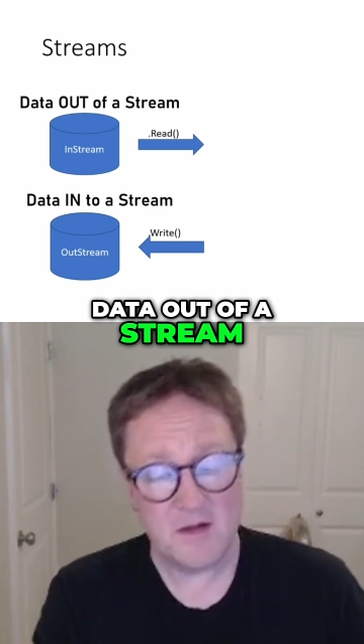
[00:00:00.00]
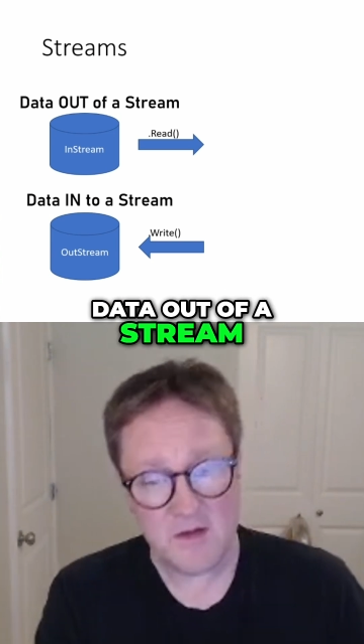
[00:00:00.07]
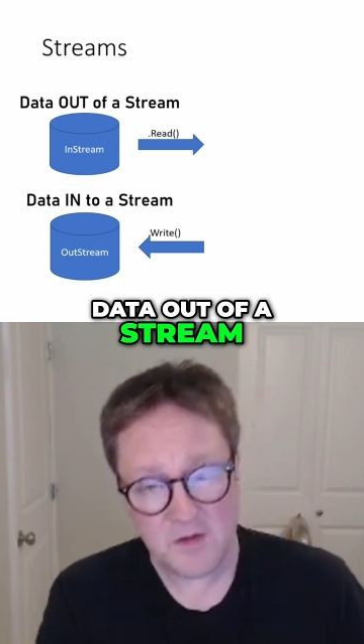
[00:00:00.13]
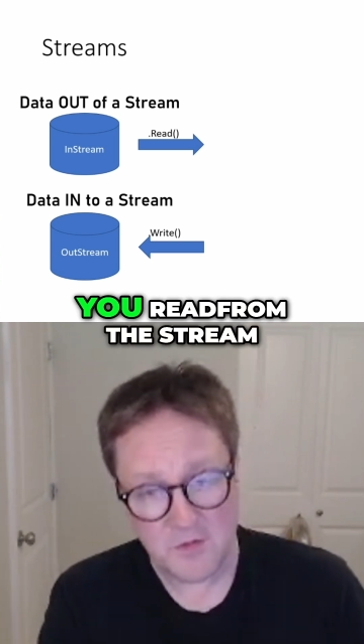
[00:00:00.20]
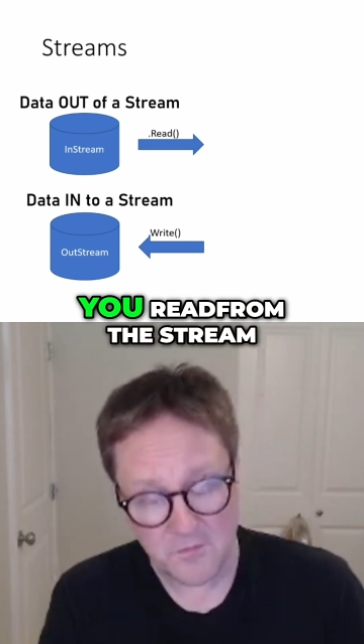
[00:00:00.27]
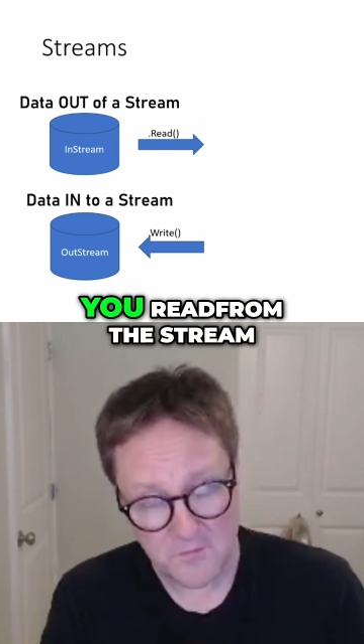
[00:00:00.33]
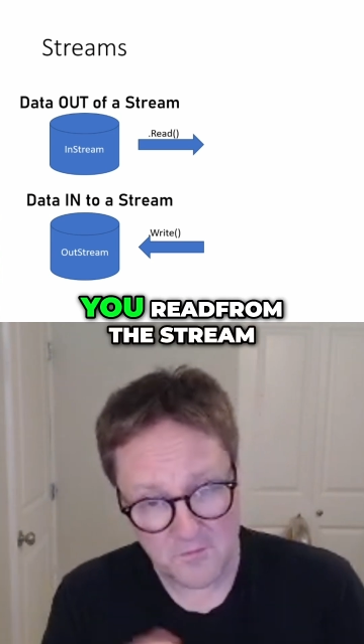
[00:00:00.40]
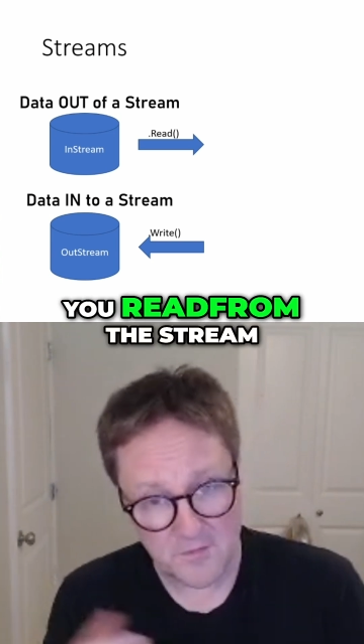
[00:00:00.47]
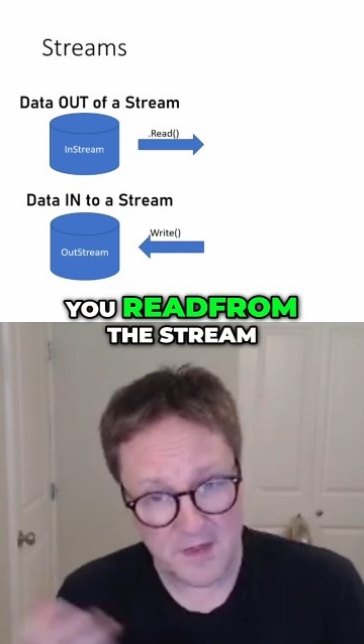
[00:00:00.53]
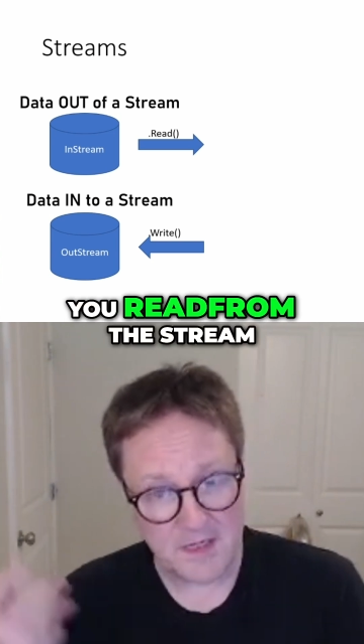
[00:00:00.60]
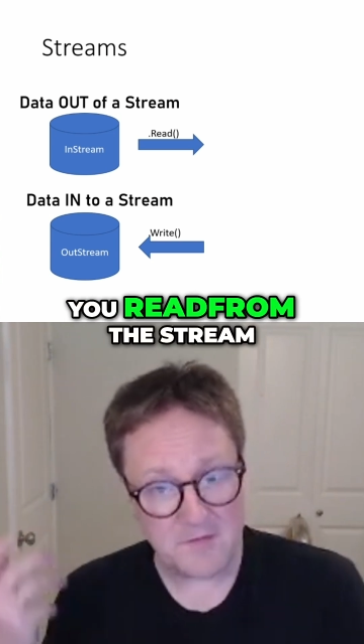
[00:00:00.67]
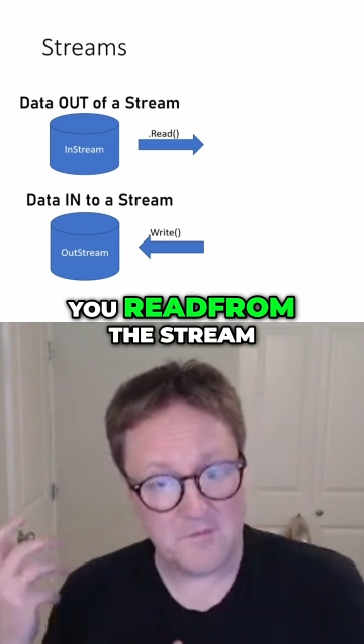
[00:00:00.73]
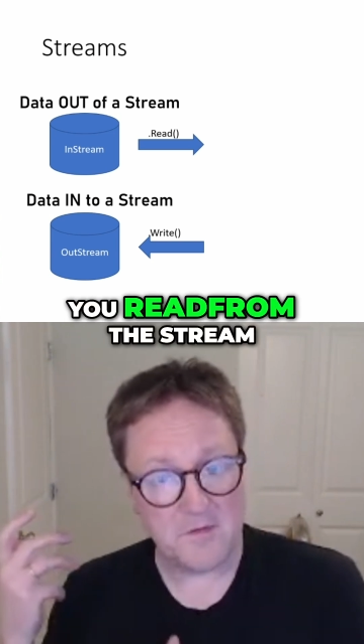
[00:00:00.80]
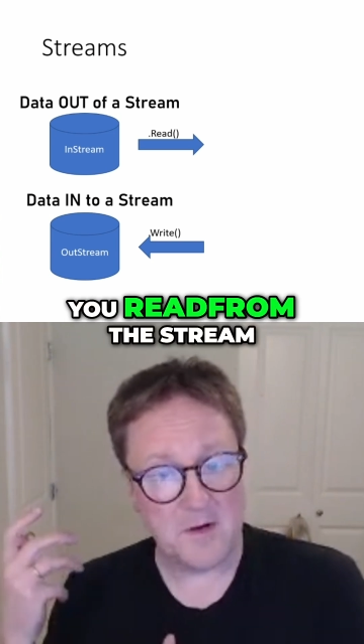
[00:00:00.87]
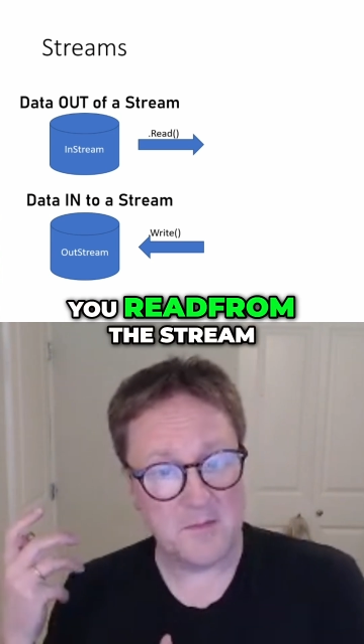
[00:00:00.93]
you
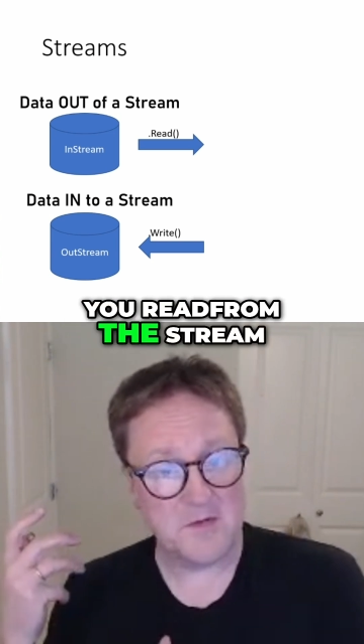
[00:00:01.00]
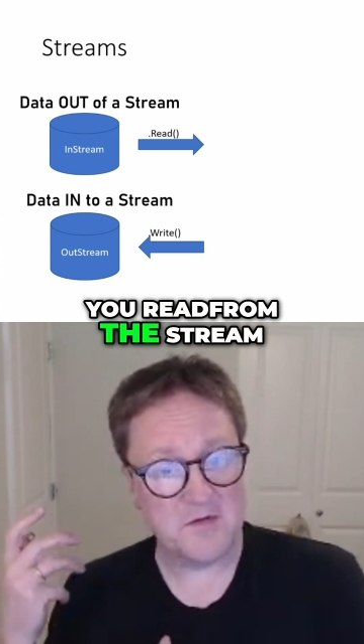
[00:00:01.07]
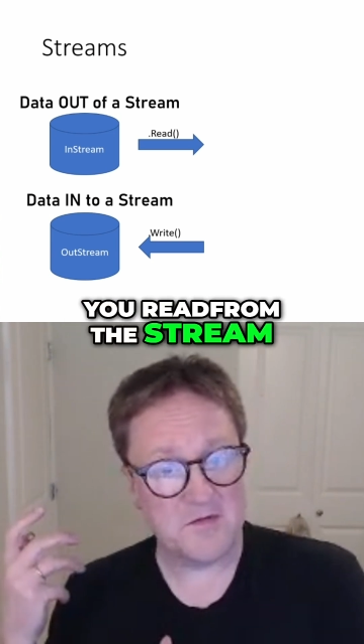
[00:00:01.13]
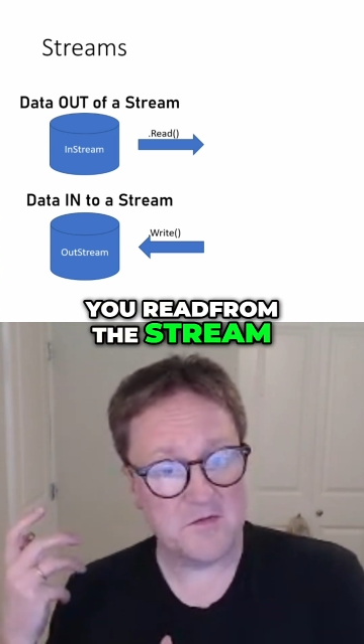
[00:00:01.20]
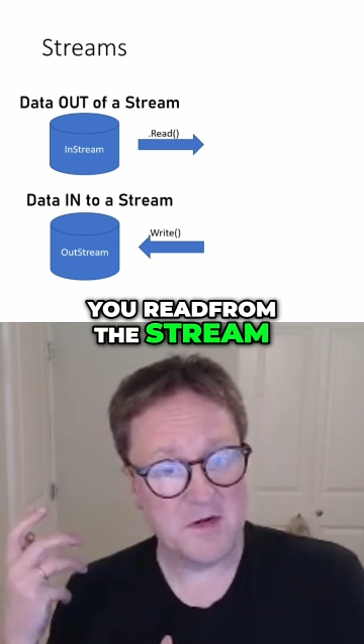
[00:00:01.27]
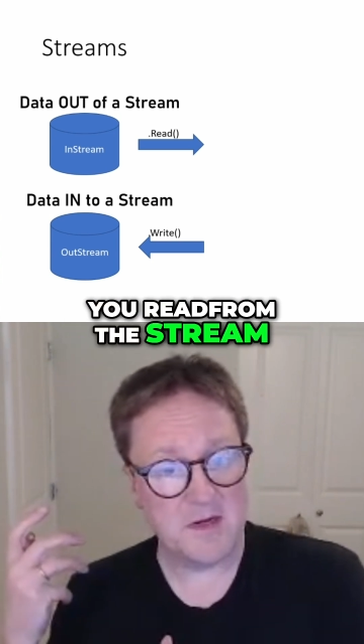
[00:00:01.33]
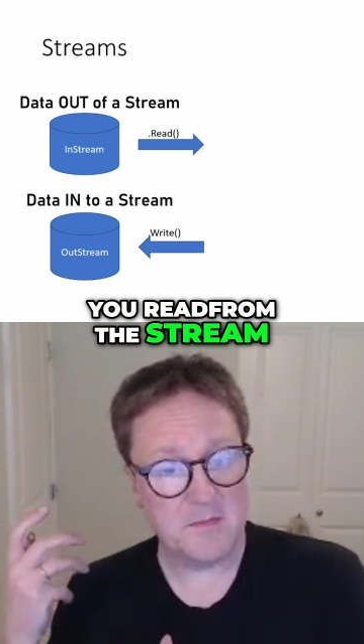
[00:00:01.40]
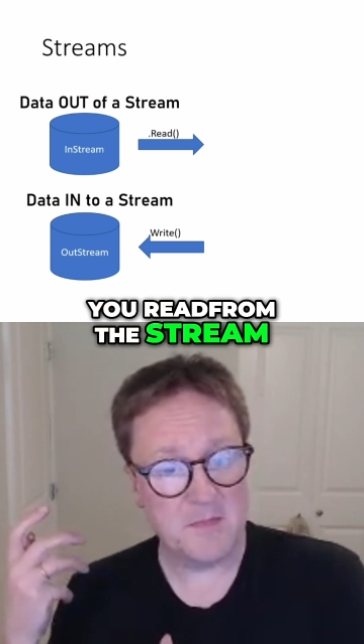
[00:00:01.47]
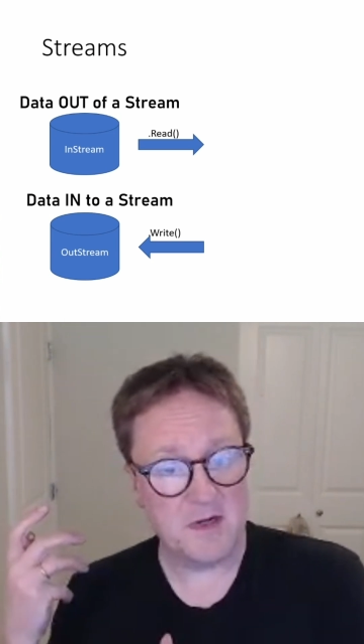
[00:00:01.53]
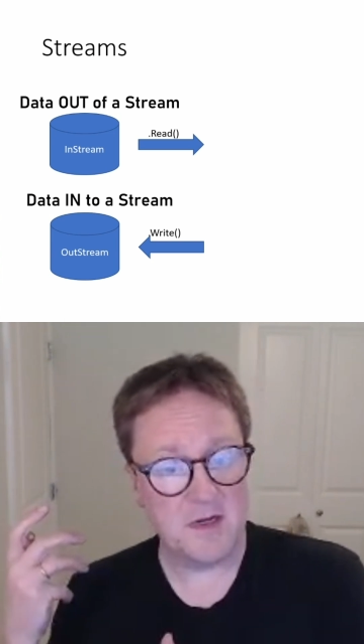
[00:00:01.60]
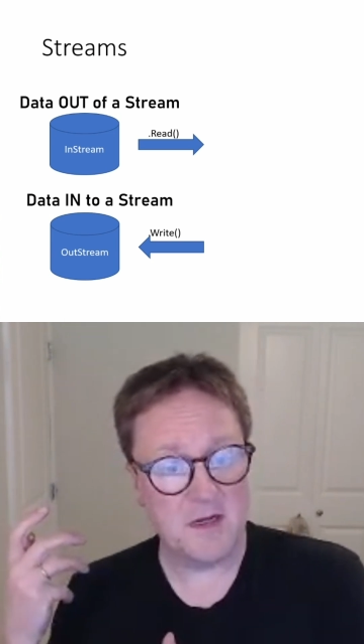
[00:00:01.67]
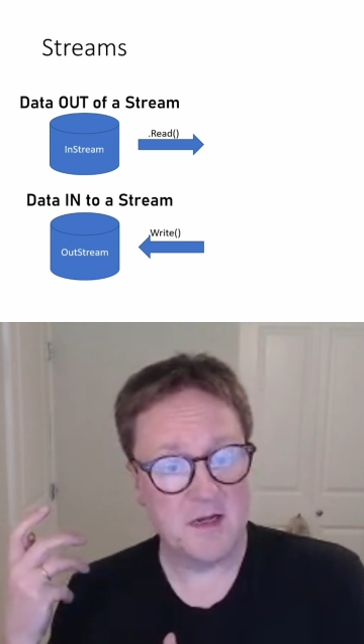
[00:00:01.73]
read from the stream.